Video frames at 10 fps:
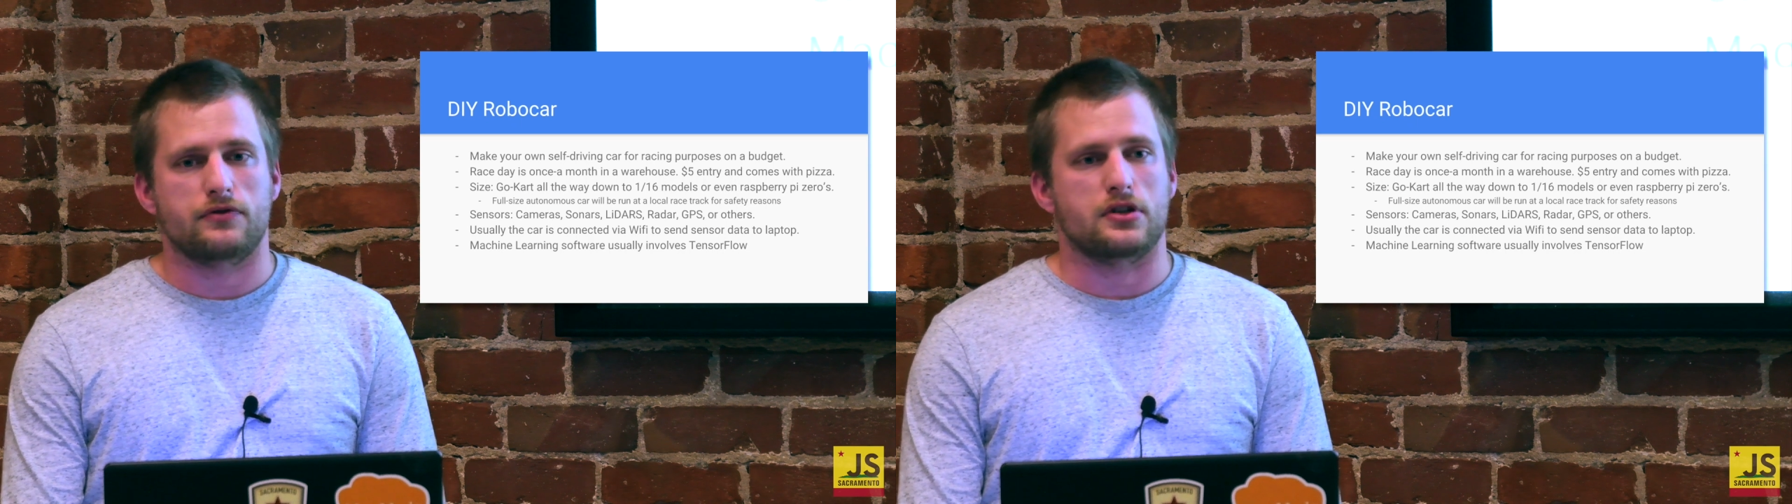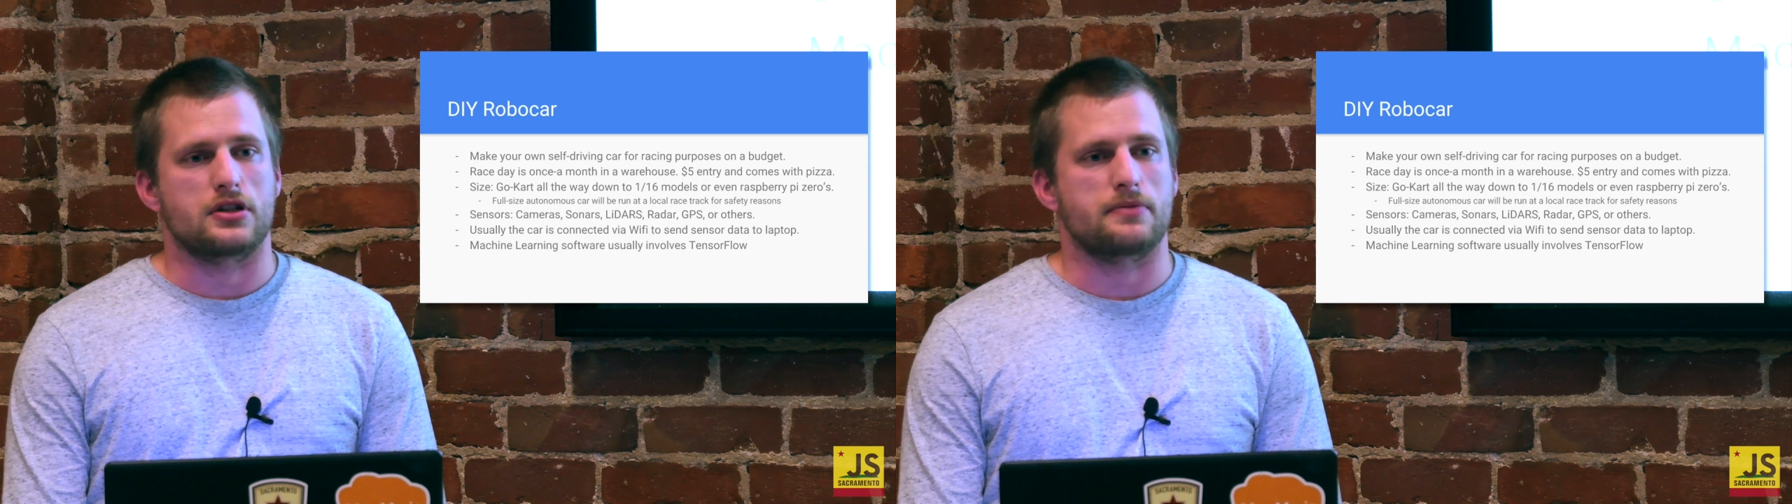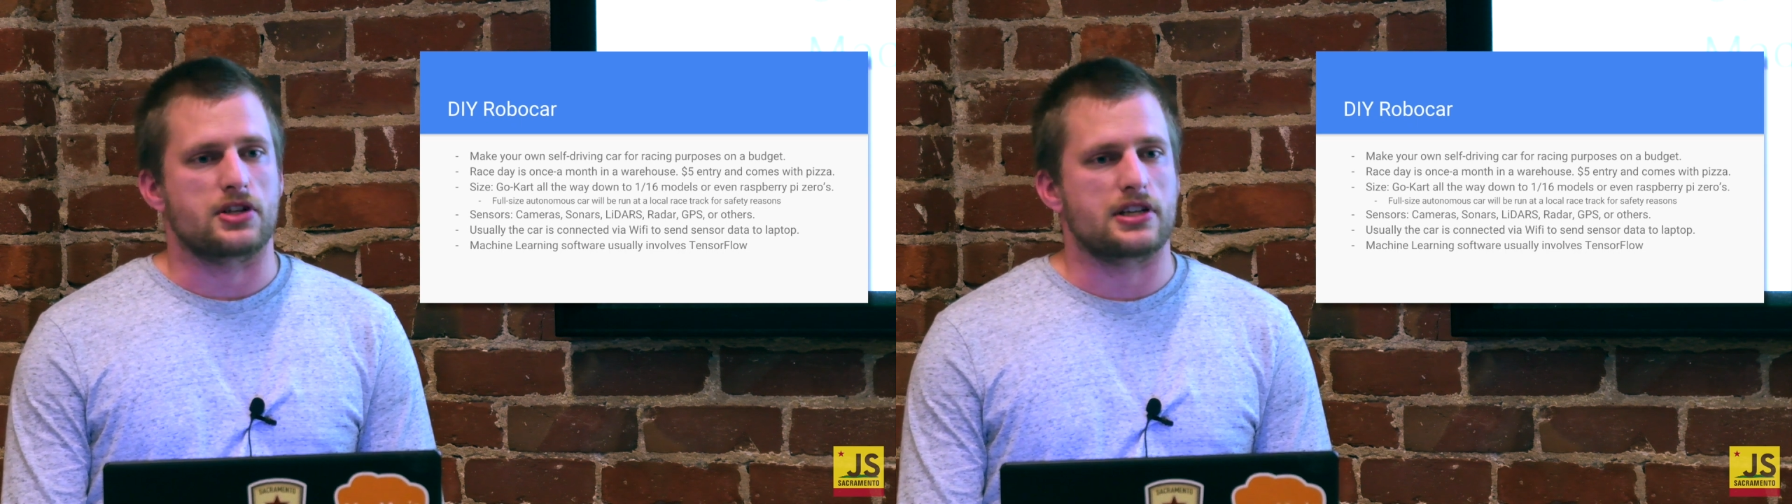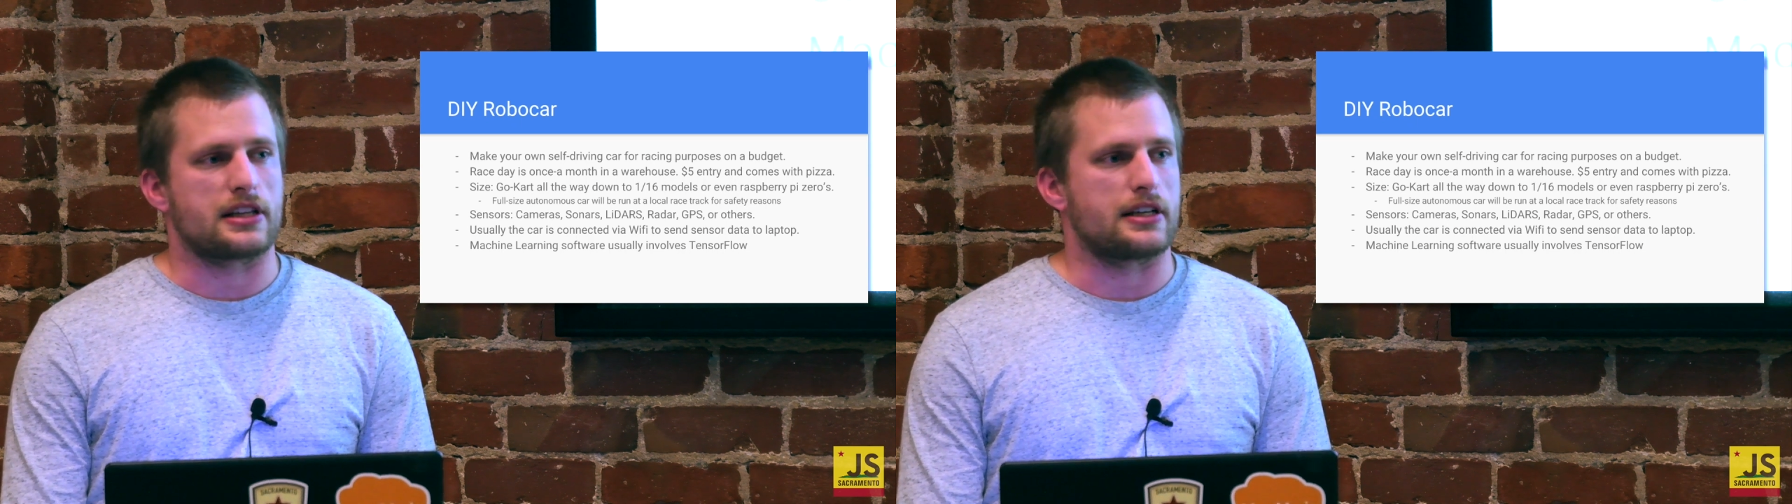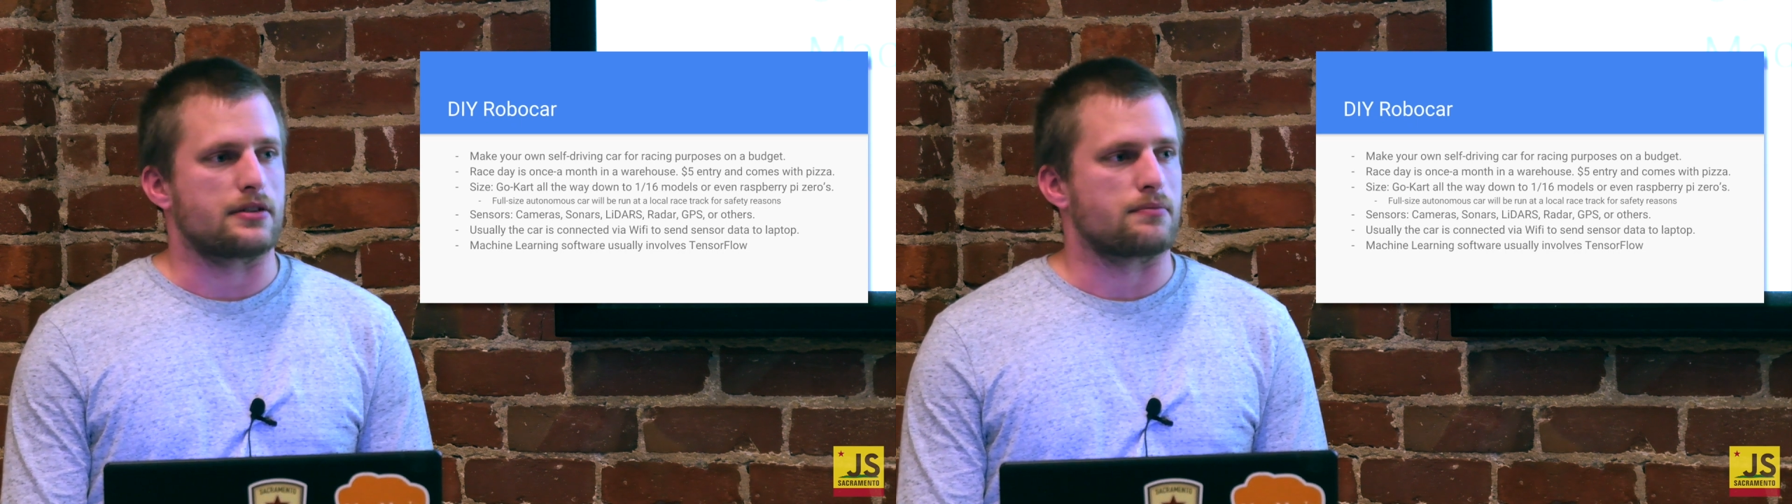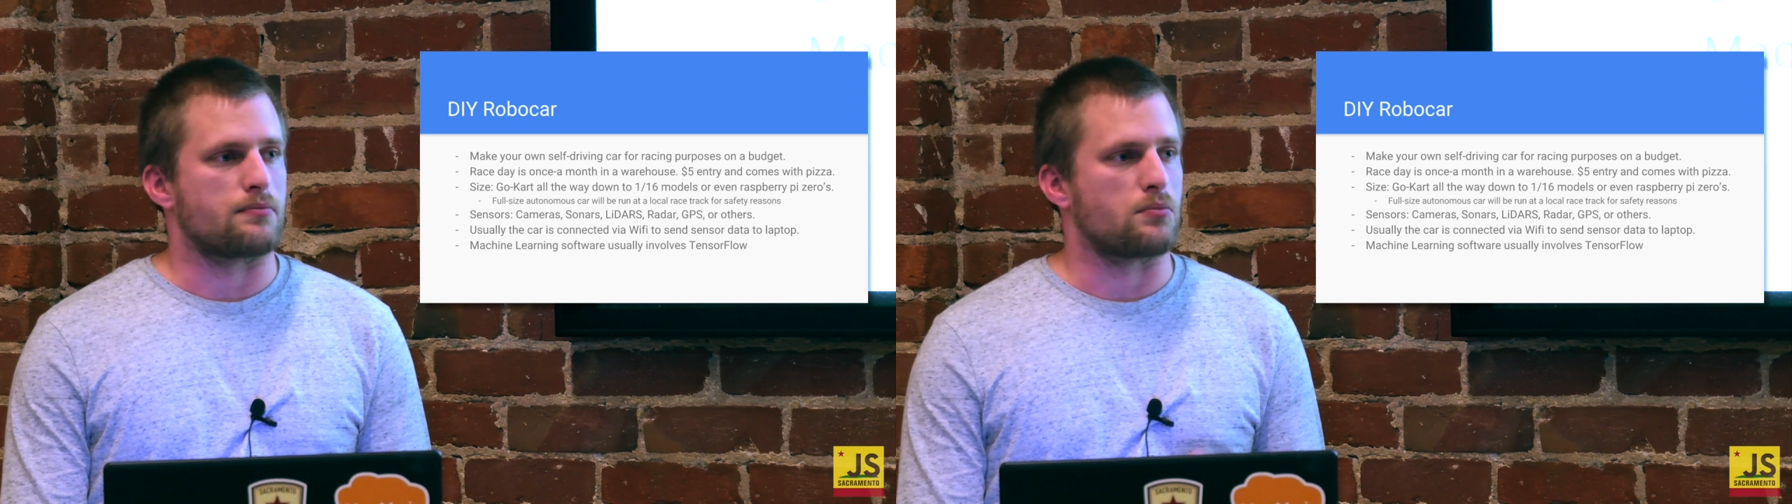for the machine